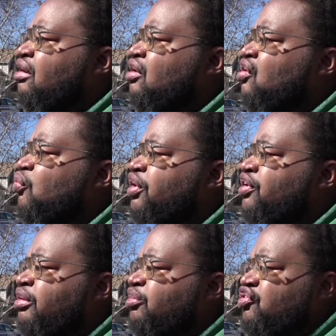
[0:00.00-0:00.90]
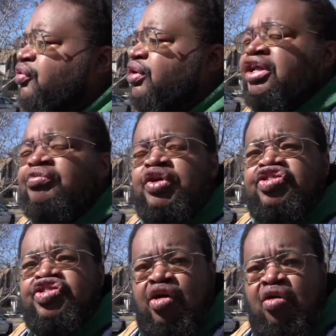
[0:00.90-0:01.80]
you know, we demonstrate and we
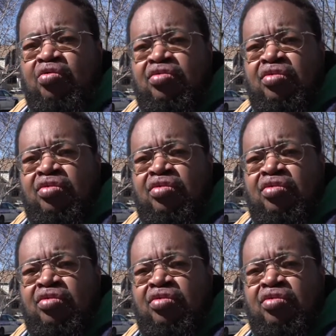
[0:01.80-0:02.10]
show,